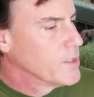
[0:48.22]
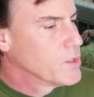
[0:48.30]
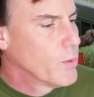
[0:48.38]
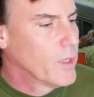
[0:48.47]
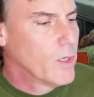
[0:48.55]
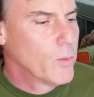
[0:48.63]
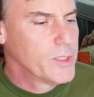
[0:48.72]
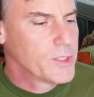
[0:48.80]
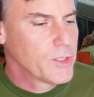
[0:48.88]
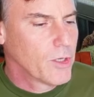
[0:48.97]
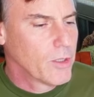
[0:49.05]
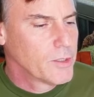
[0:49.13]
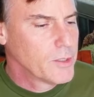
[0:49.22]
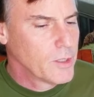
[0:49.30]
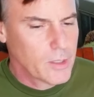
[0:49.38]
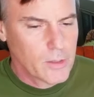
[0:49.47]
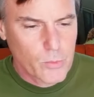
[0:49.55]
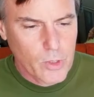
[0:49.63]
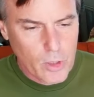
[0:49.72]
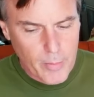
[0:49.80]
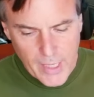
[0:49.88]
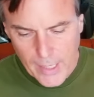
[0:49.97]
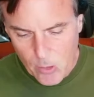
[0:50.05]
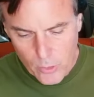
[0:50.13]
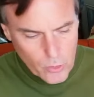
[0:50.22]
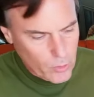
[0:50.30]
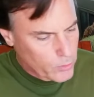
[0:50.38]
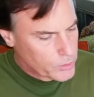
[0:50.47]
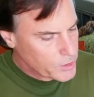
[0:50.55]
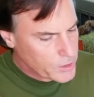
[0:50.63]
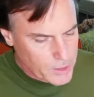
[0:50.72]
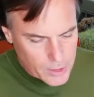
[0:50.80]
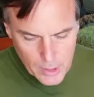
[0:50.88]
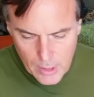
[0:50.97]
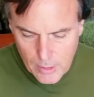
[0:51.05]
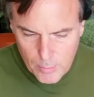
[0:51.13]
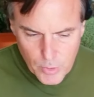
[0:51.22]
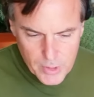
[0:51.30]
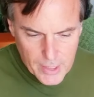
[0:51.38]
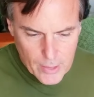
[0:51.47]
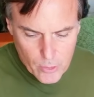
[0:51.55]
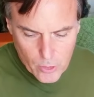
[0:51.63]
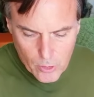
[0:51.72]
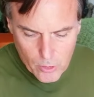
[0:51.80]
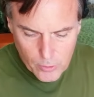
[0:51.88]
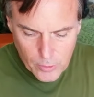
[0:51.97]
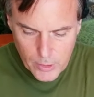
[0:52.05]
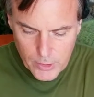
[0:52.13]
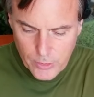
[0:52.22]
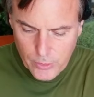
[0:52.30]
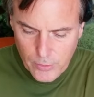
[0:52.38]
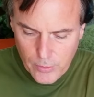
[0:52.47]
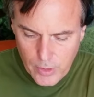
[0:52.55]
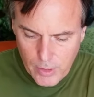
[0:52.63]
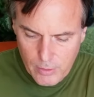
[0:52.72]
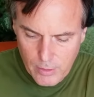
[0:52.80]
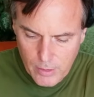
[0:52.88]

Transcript: so I always start a little bit of alcohol. Just put the alcohol on your